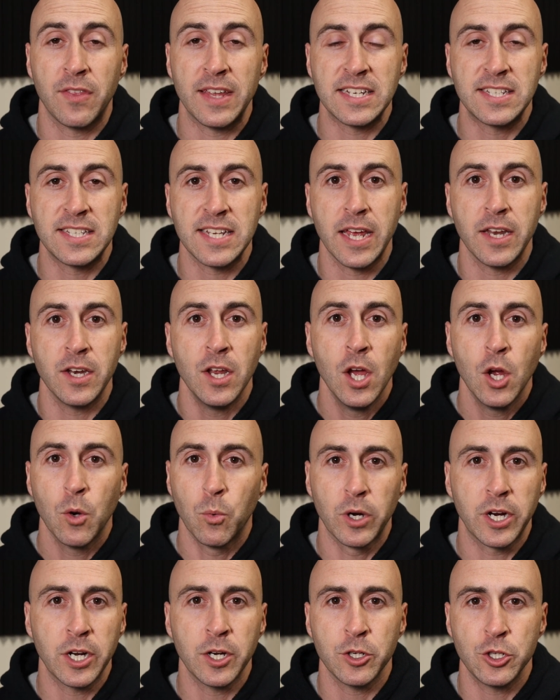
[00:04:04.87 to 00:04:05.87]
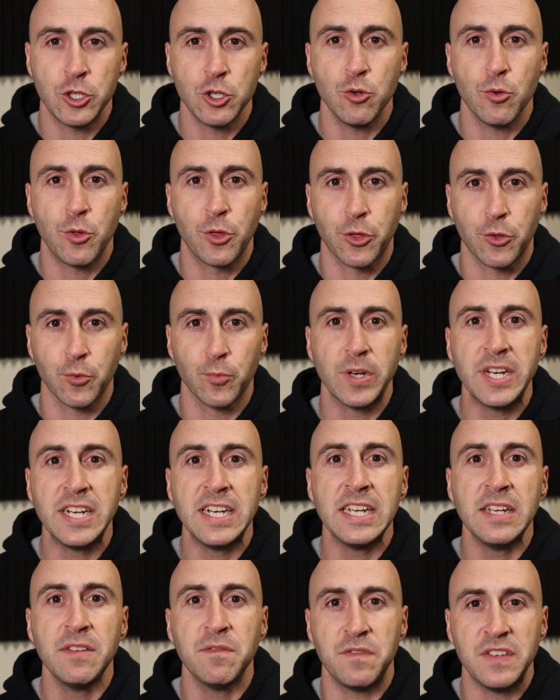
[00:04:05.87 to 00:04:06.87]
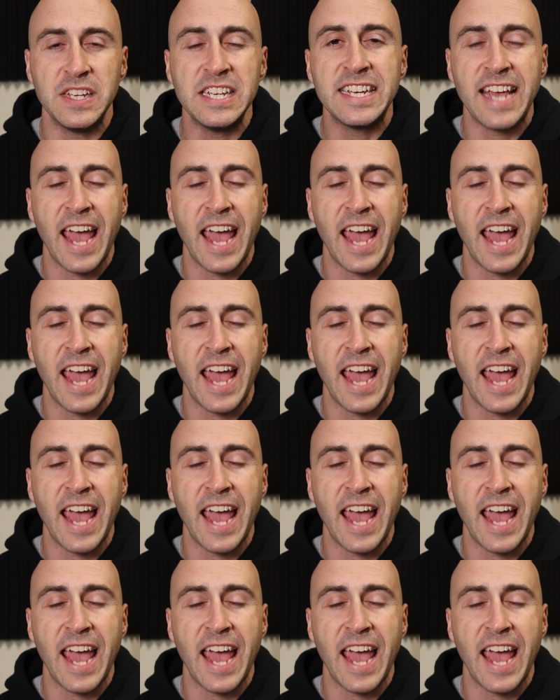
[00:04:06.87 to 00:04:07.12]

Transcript: They said, we're gonna do three D V